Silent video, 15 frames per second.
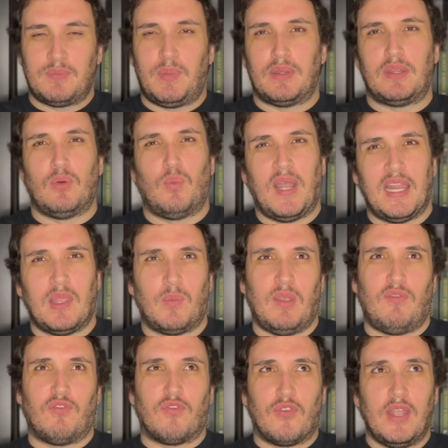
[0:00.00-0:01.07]
But the way that we
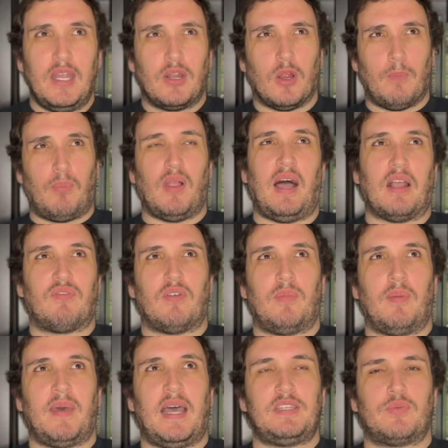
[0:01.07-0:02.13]
freed her block from the
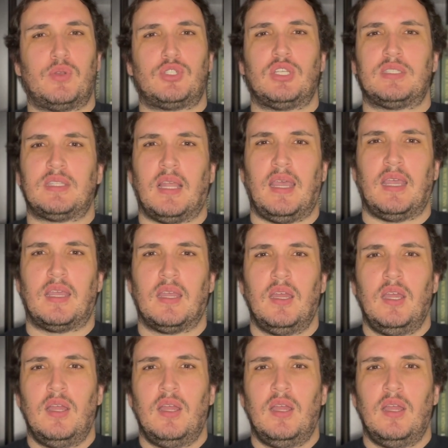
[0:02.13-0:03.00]
magic was just like